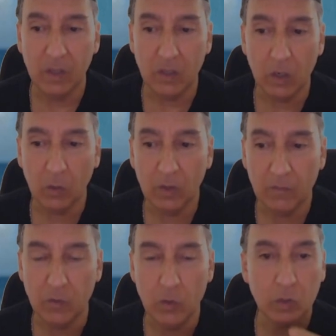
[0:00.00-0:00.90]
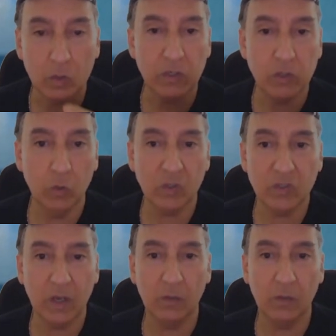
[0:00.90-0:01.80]
if you express
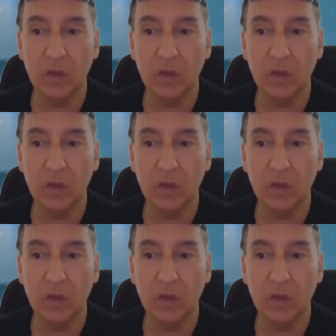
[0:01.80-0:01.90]
yourself